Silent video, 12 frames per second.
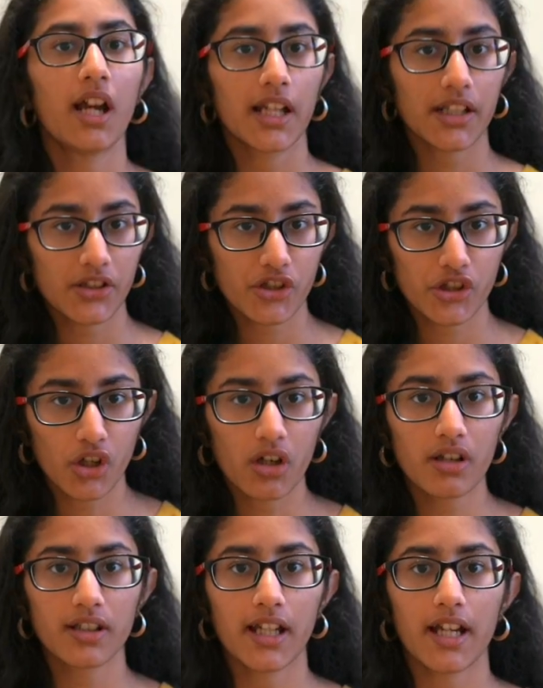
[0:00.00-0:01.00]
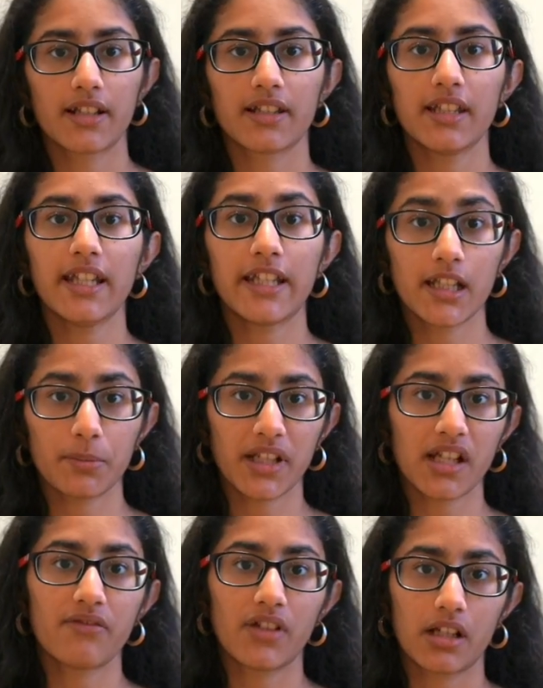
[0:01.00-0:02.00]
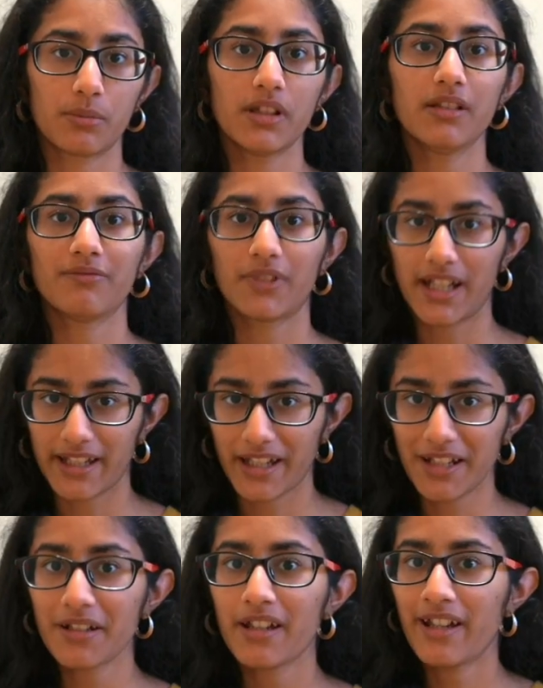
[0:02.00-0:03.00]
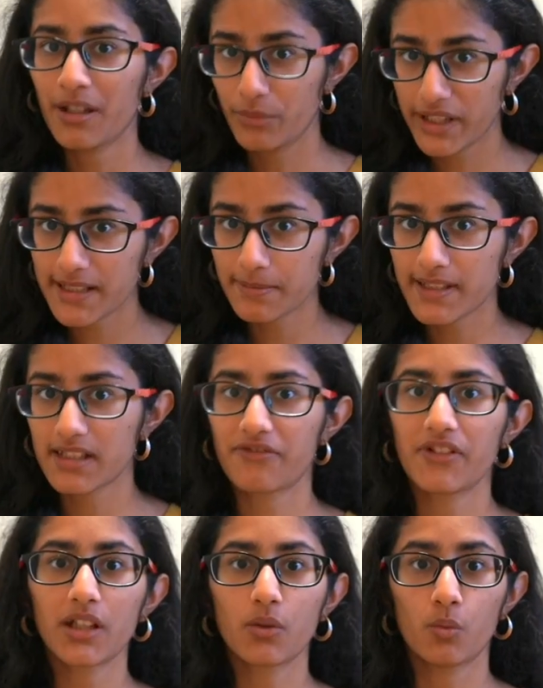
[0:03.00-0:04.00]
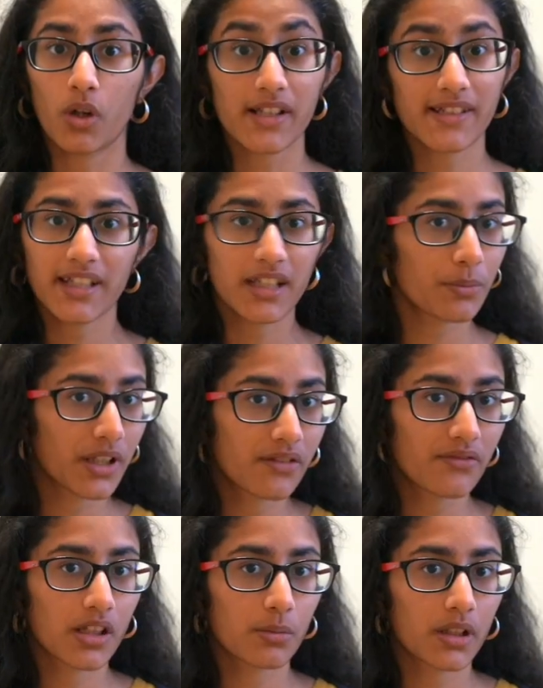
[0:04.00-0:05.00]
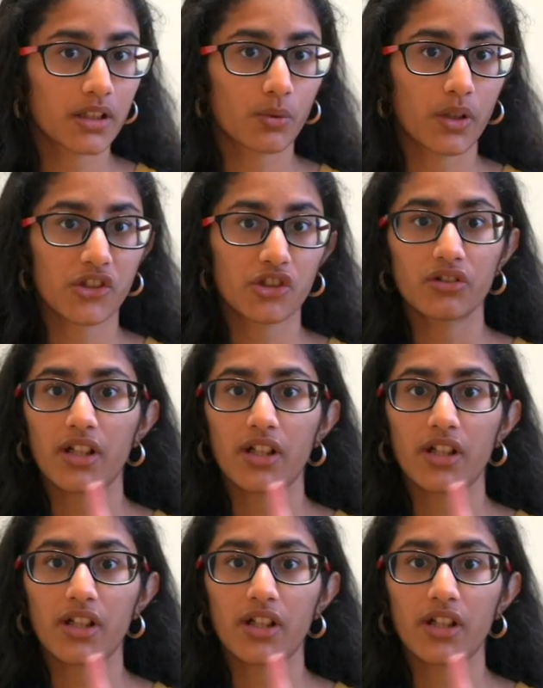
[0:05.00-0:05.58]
and ensure that the independent variable, again, be specific, what is the independent variable in the question,